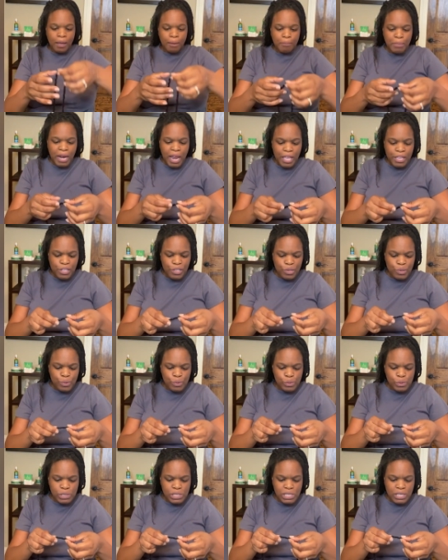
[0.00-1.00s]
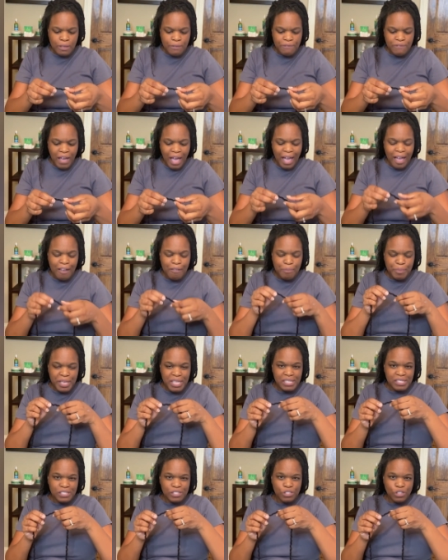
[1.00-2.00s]
But I used 5
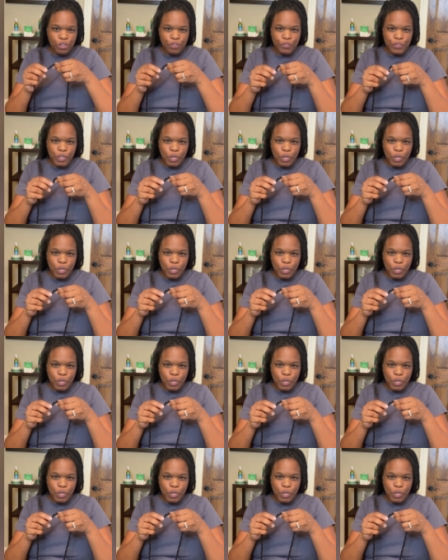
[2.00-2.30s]
pieces of